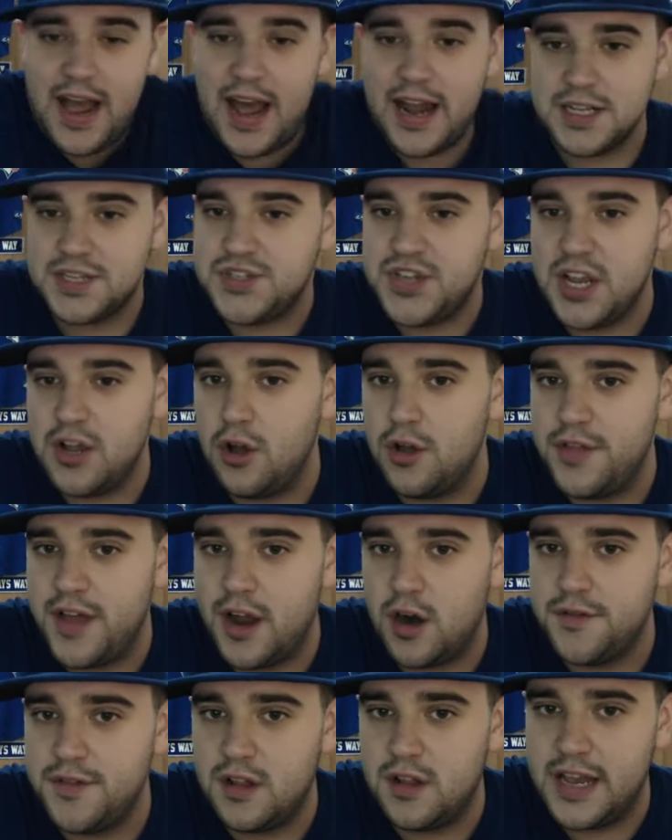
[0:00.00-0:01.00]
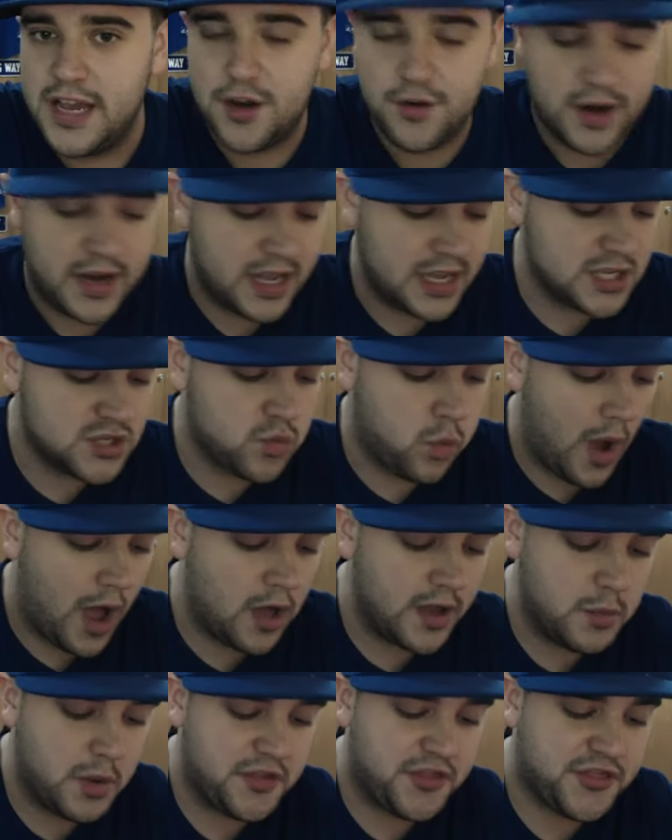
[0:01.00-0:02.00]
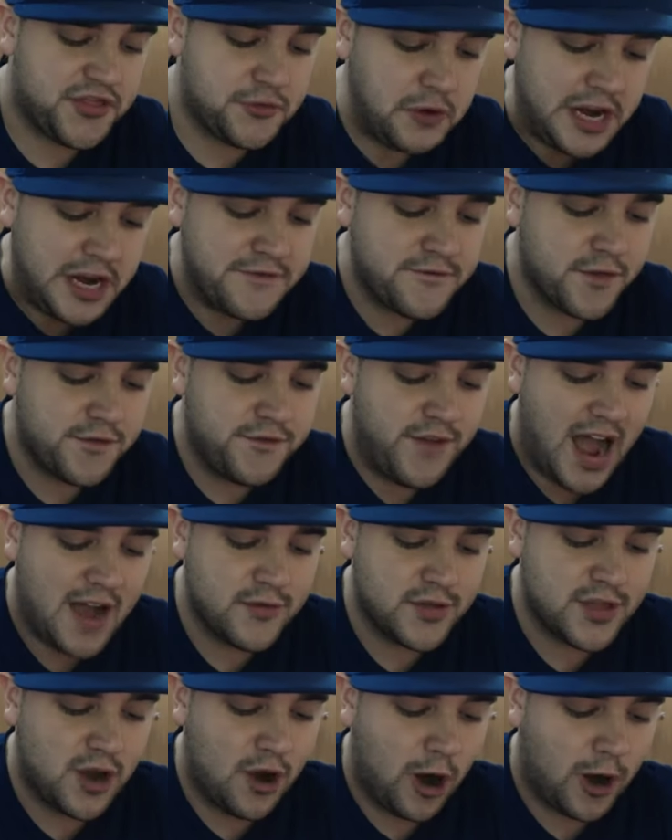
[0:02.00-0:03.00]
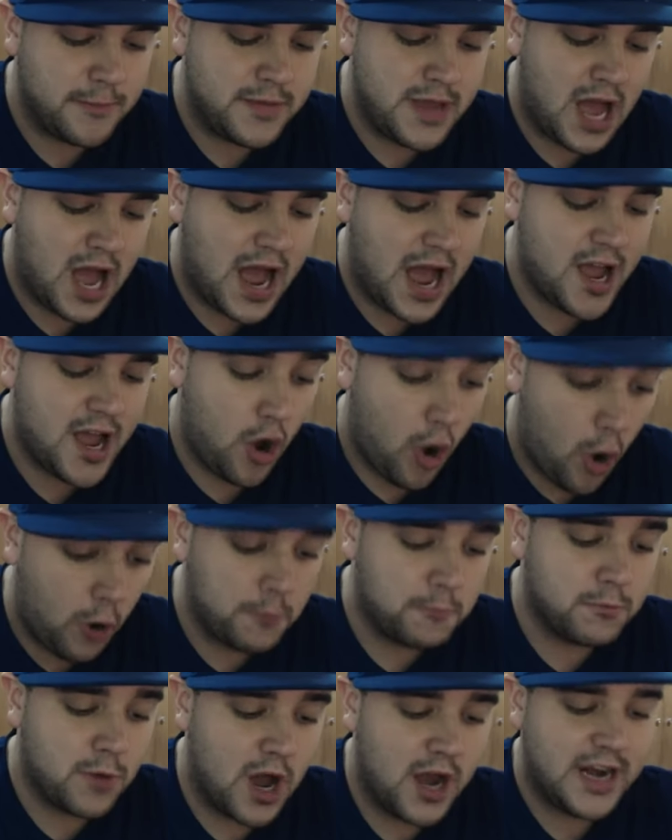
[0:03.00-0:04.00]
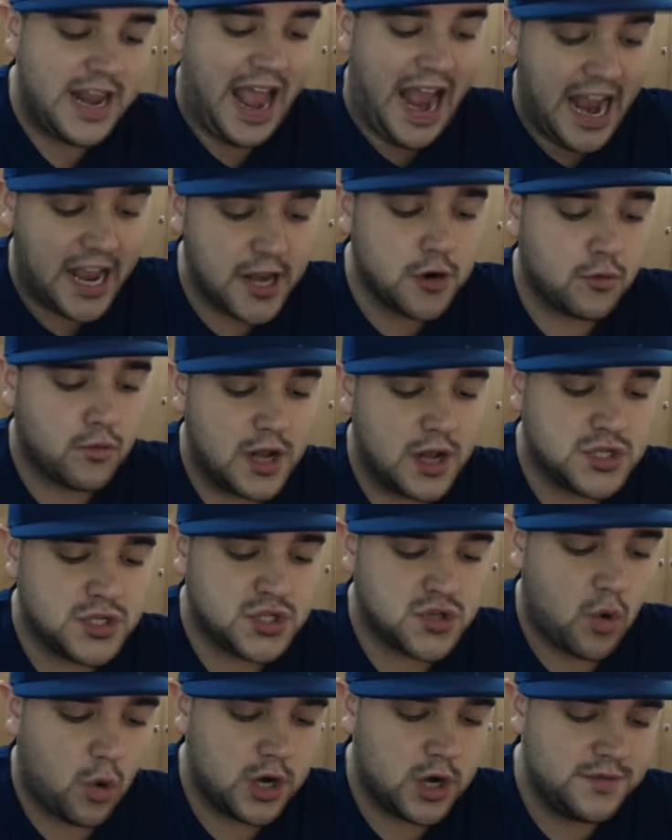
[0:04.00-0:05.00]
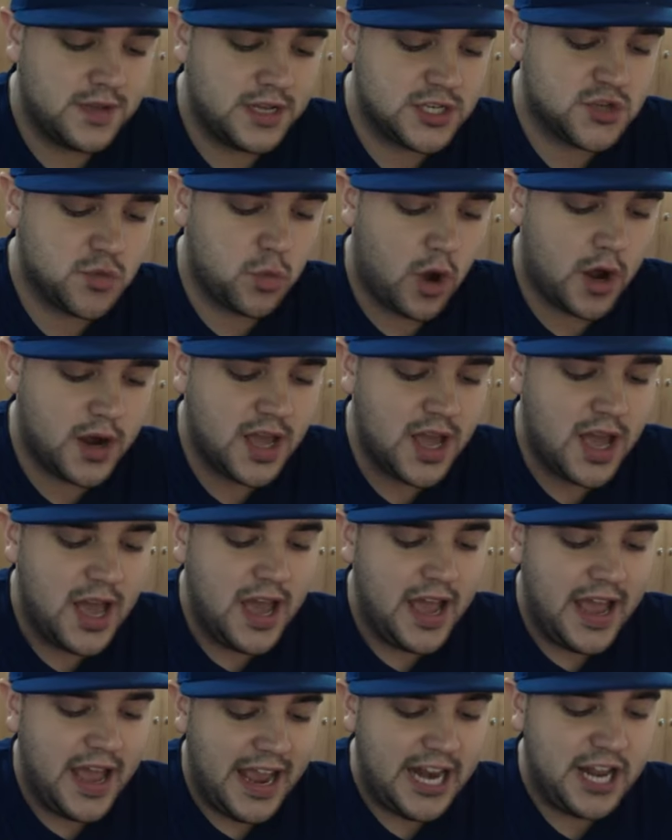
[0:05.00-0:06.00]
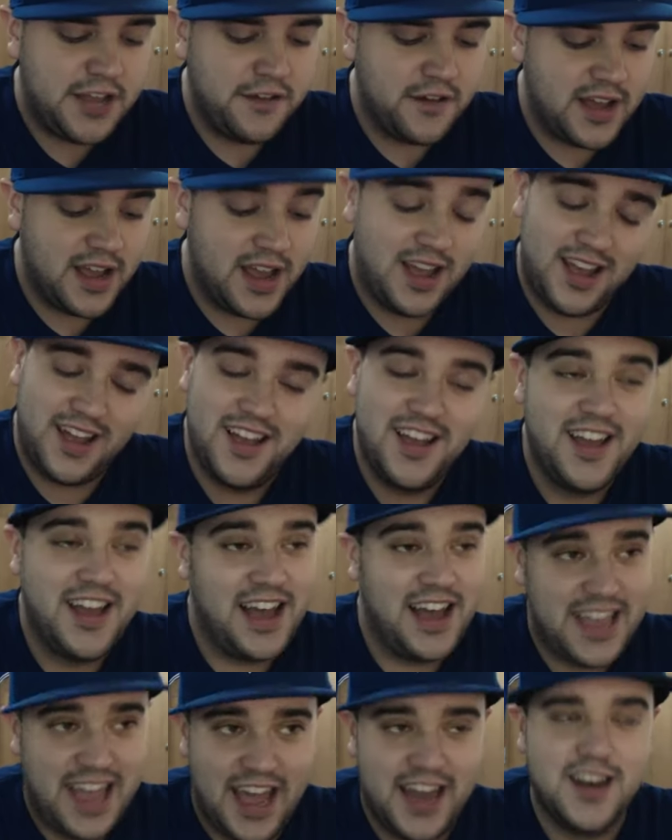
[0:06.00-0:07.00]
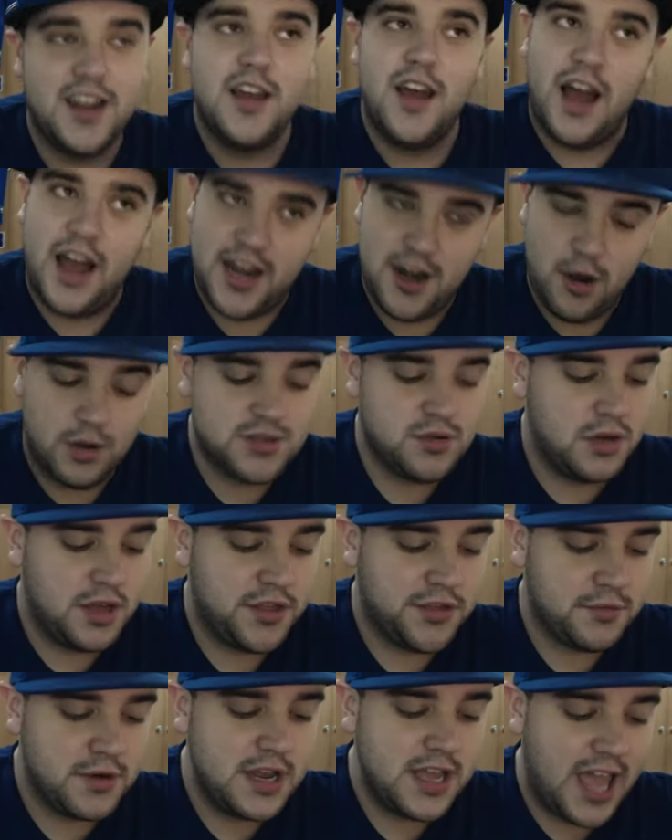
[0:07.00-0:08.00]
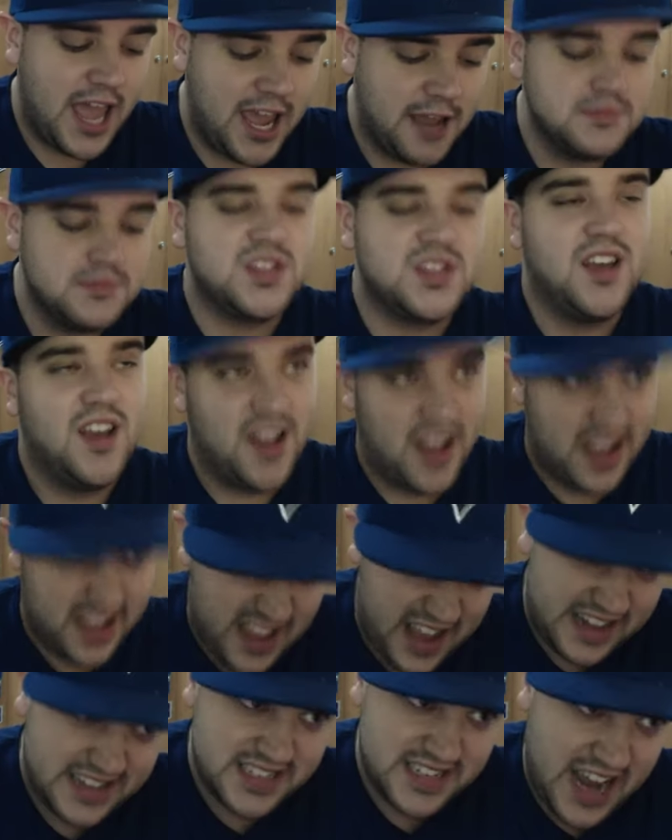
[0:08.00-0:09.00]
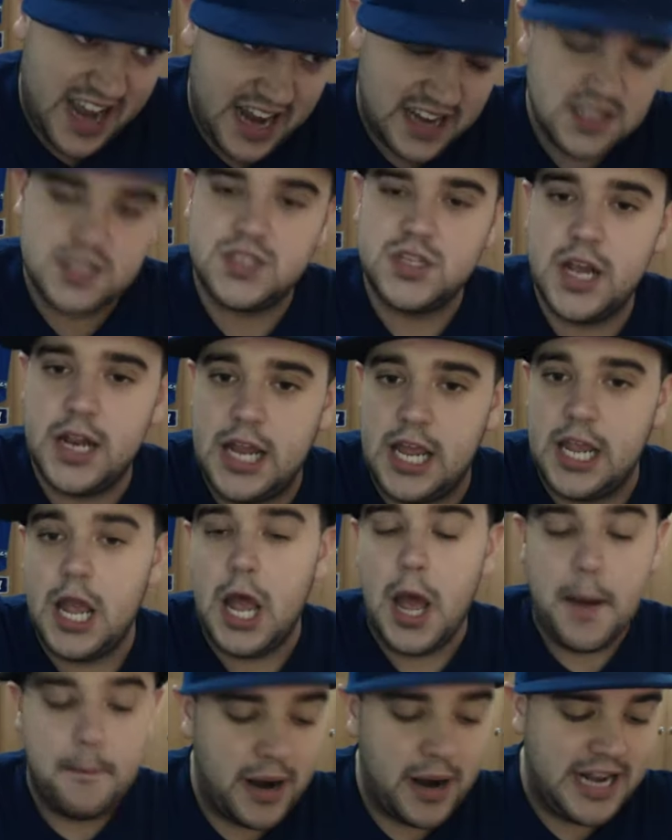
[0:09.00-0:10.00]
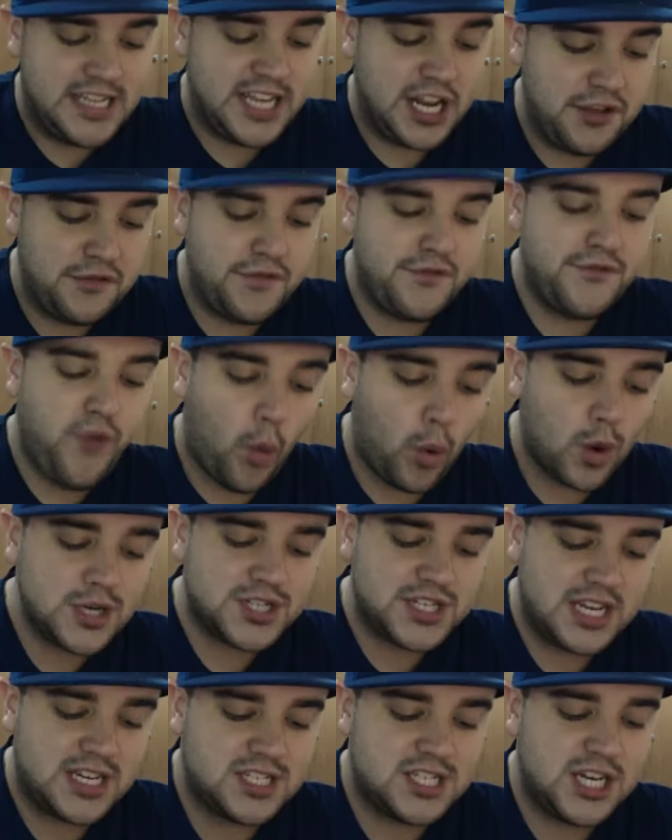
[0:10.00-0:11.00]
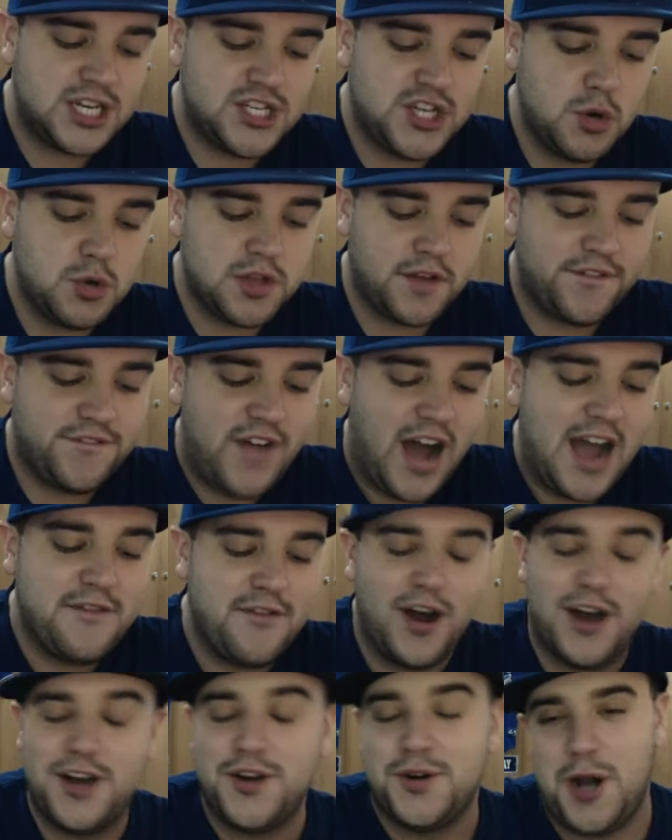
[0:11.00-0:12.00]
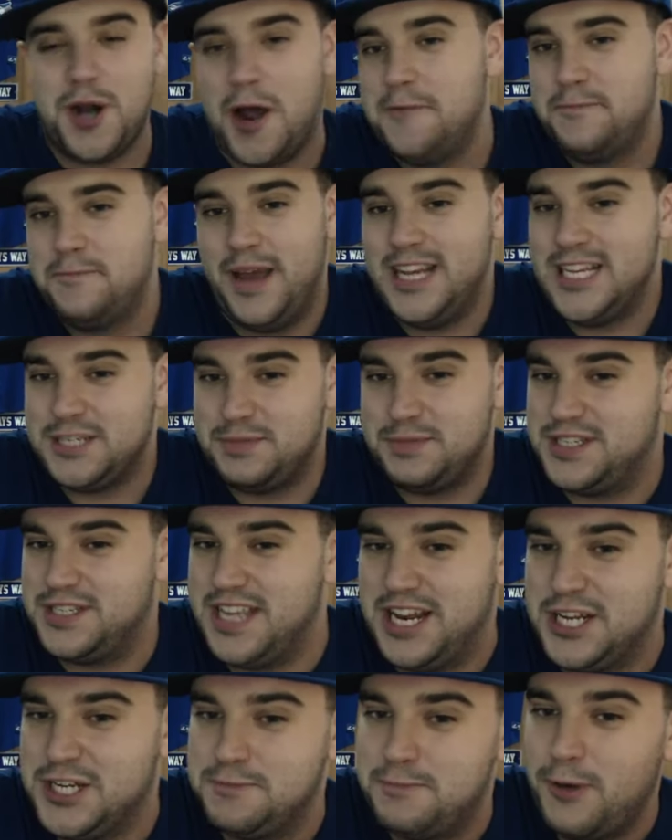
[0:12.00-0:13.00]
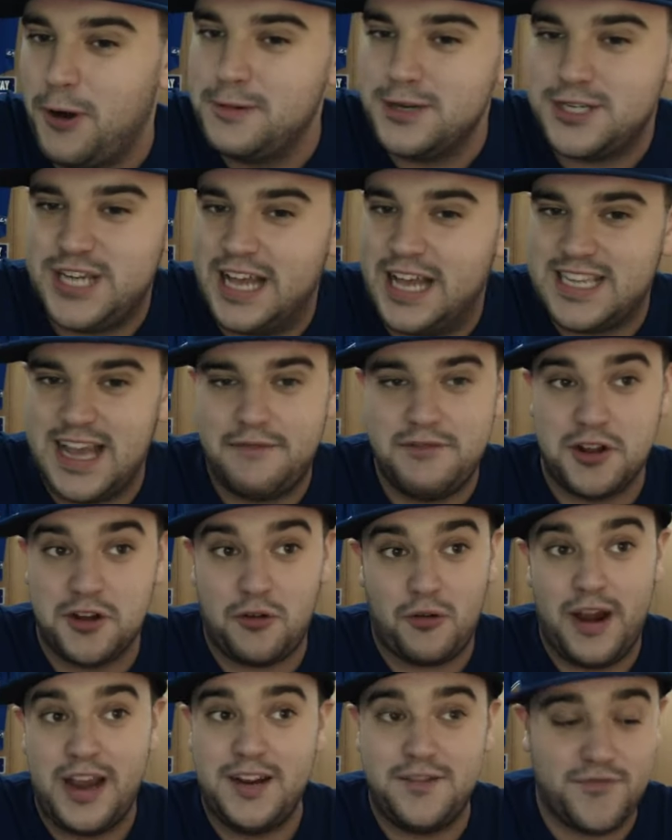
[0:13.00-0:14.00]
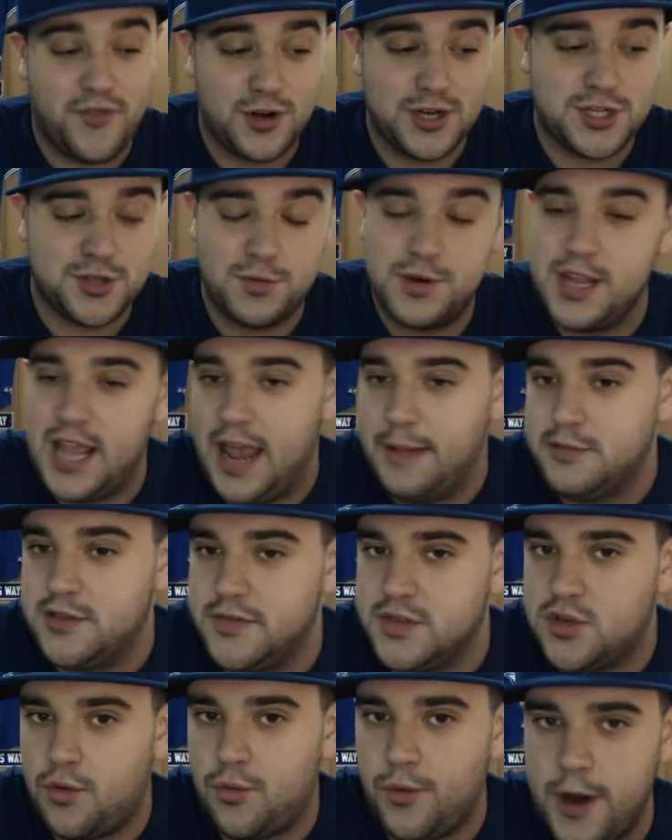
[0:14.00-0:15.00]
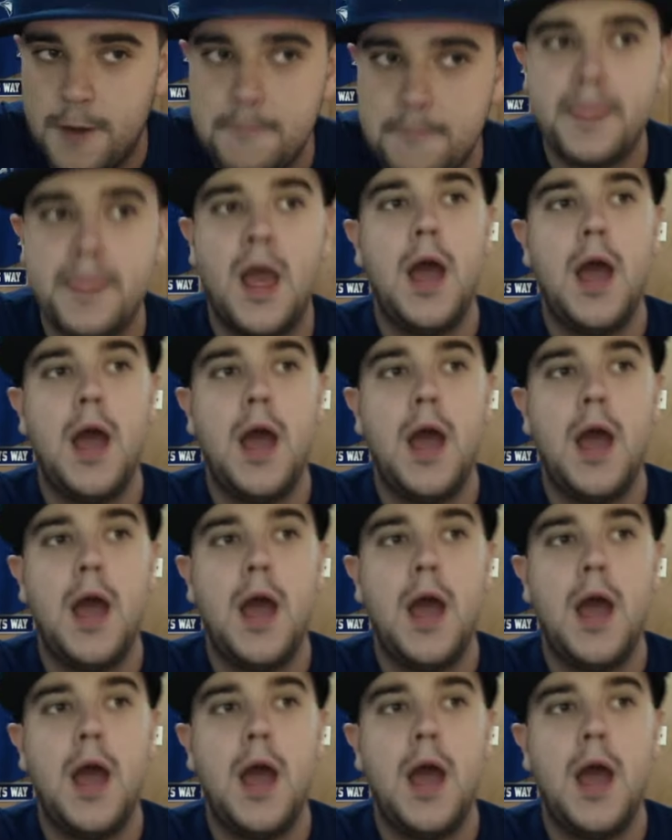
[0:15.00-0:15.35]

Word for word: a single there in the later inning as well. He went 3 for 5 with an RBI, a home run, and a run scored in this one. Hitting, again, I know it's only 3 games against Kansas City, but he's hitting .462 with a .500 on base percentage. Bo Bichette's having a great first 3 games of his career,